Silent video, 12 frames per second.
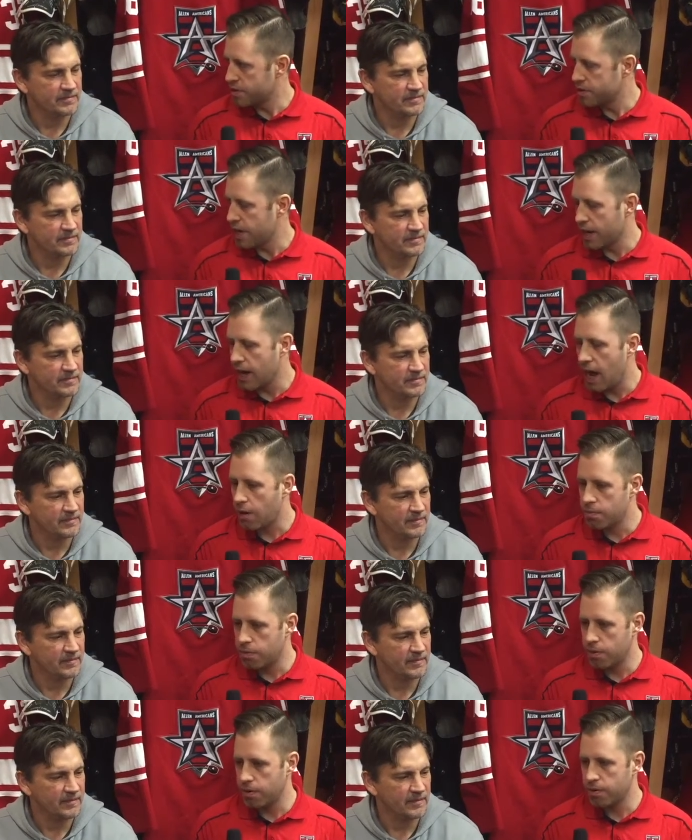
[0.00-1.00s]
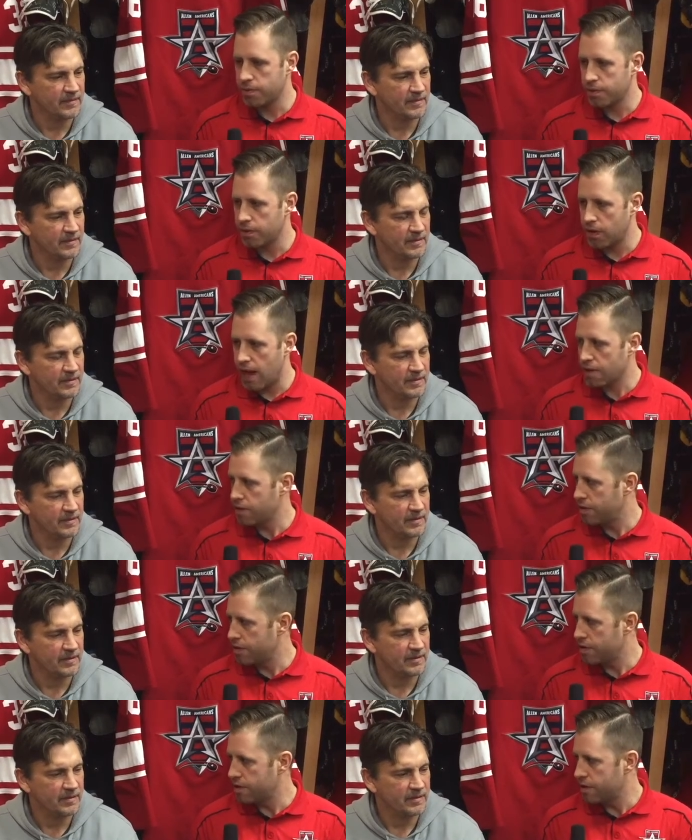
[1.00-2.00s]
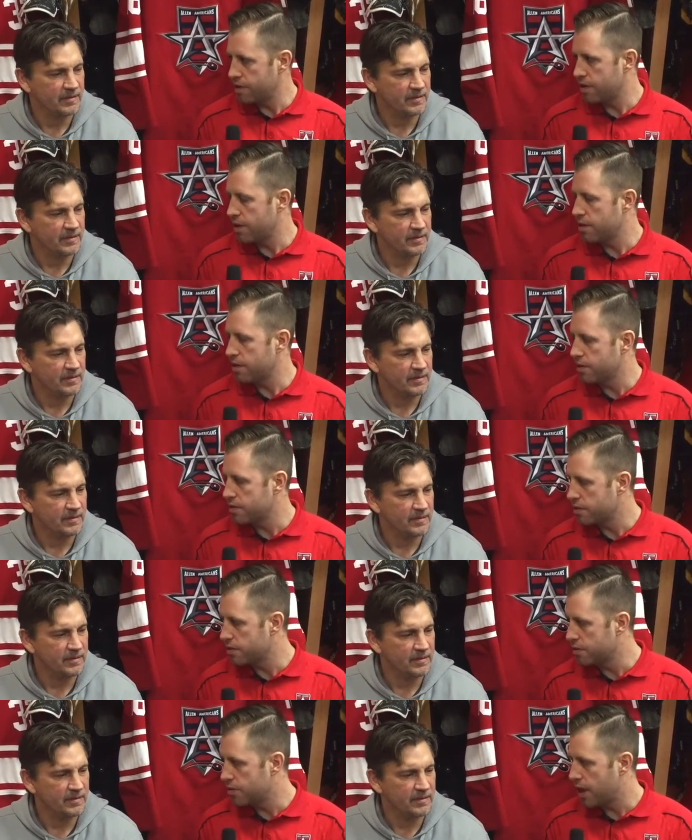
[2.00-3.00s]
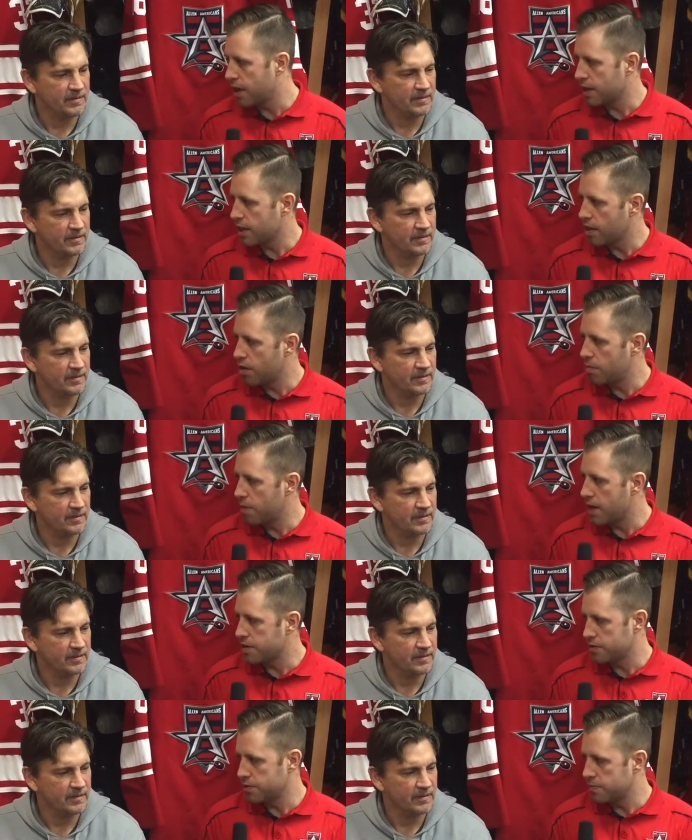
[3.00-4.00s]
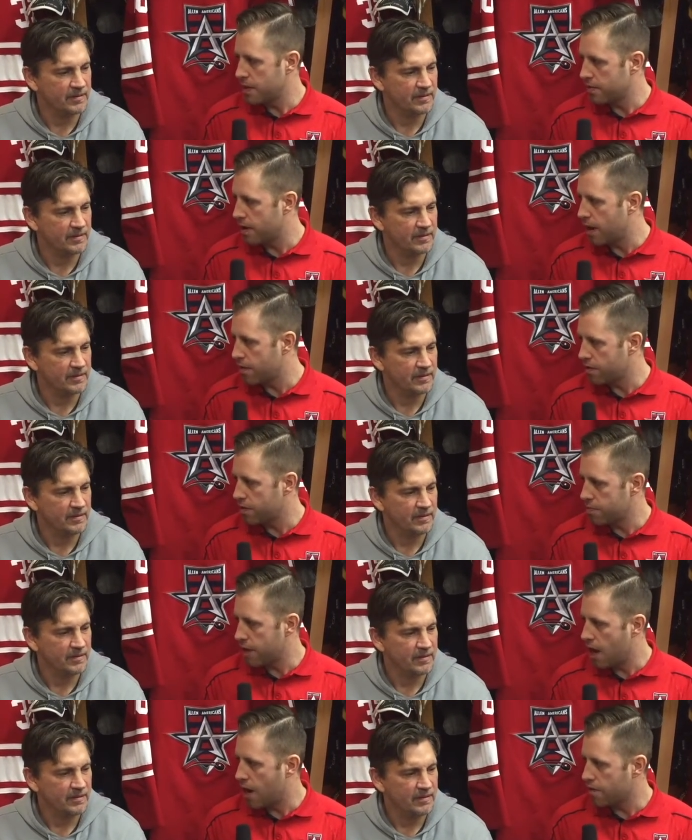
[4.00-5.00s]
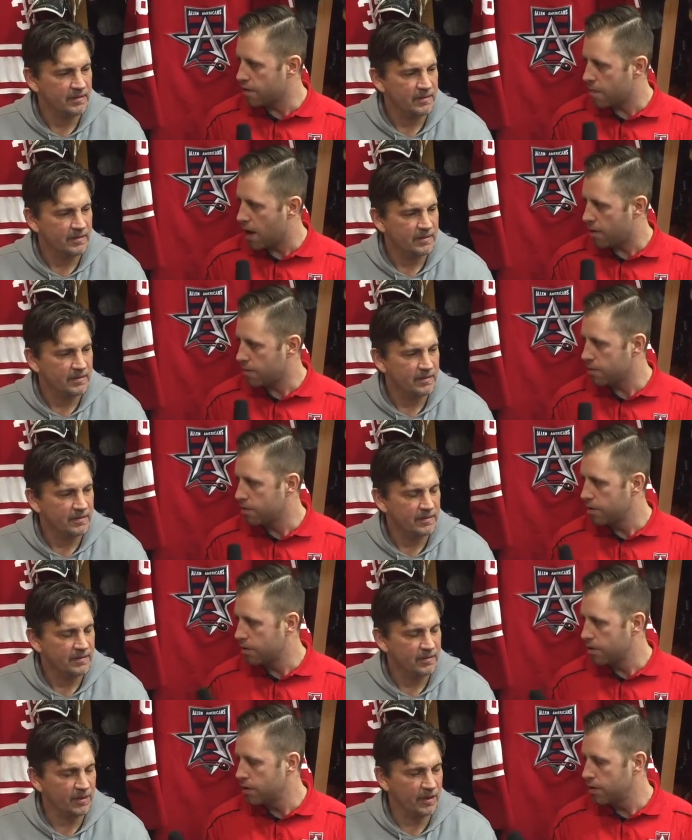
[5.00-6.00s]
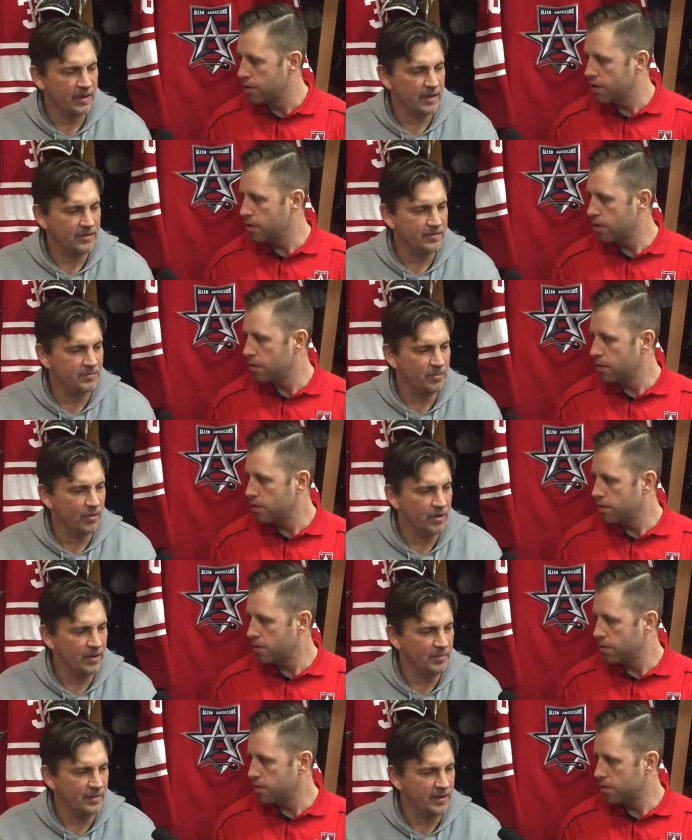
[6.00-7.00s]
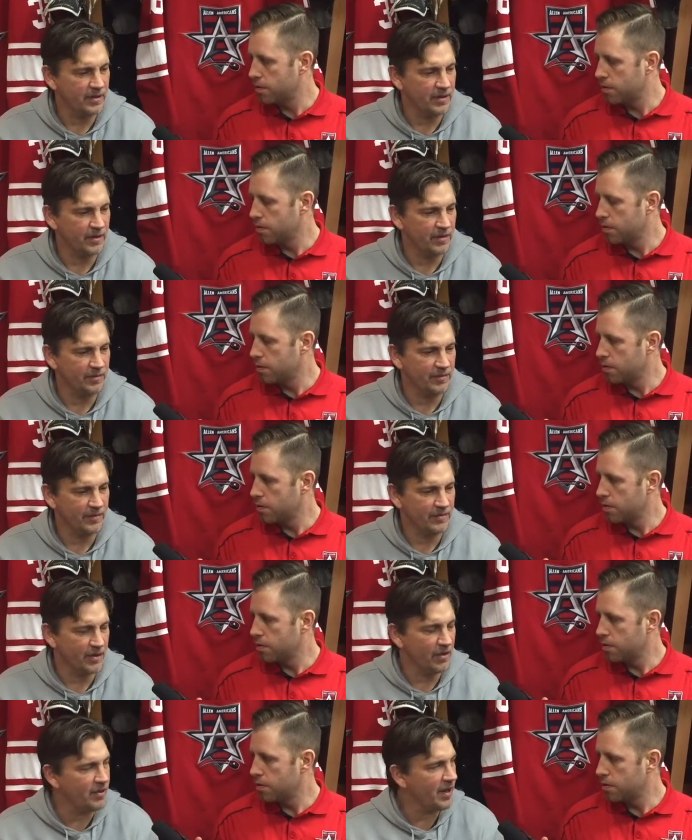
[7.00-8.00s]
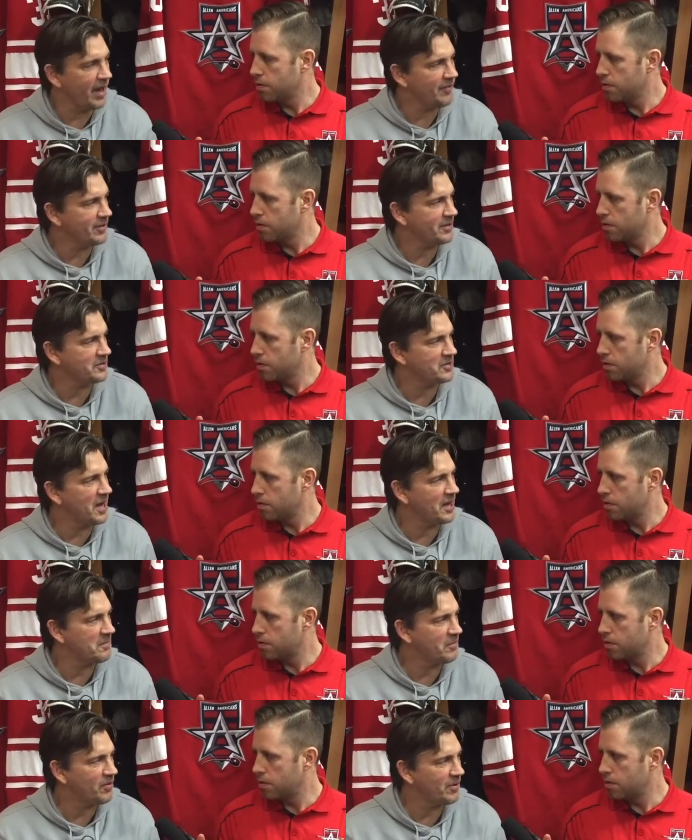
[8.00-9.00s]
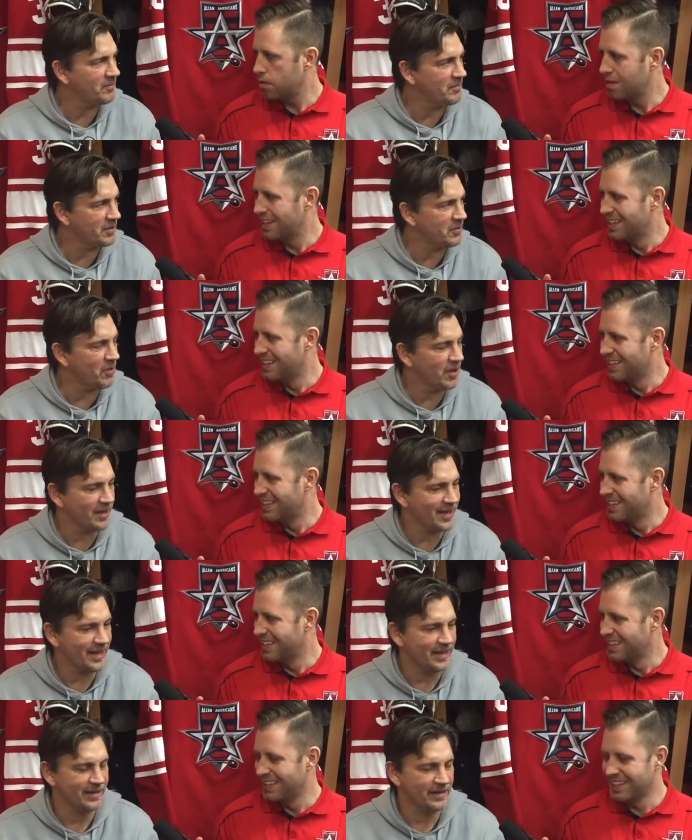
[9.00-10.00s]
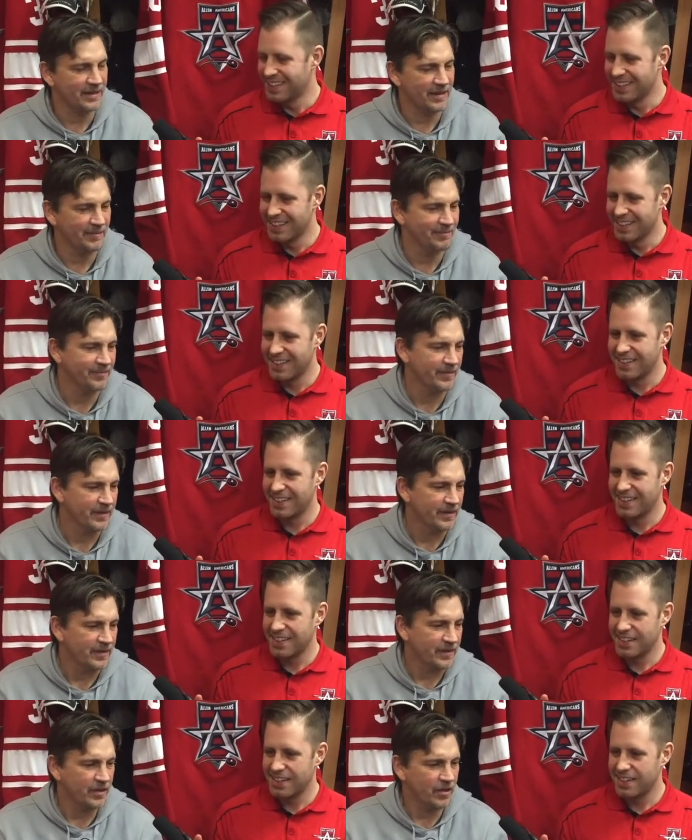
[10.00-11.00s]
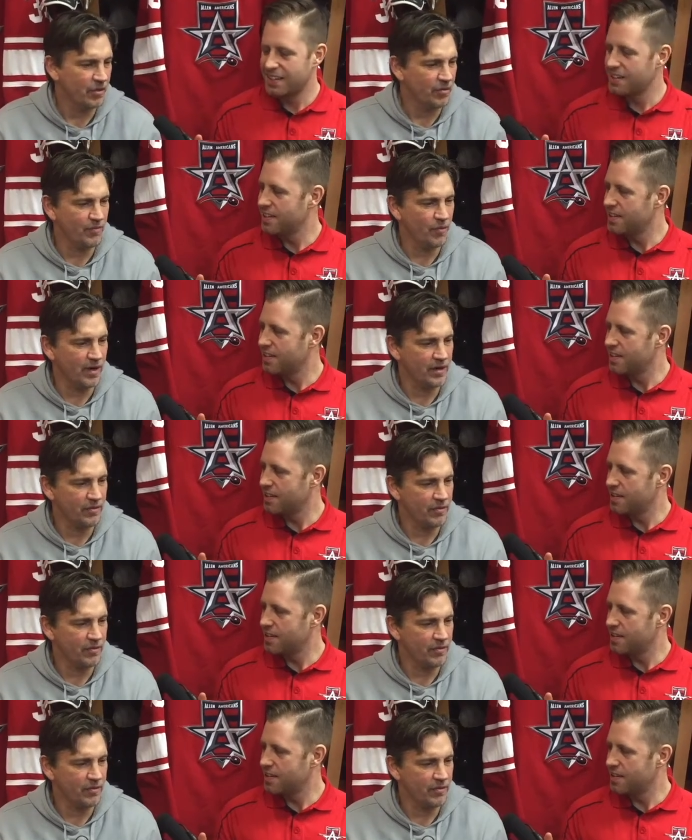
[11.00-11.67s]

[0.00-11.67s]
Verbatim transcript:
Speaker 1: second. How important for the last third of the season is it to try and get home ice through as many rounds of the playoffs as possible?
Speaker 2: Well, it's important. I mean, you know, if you don't have it, it's not important, but you want to get it. Um, you know, we've won on the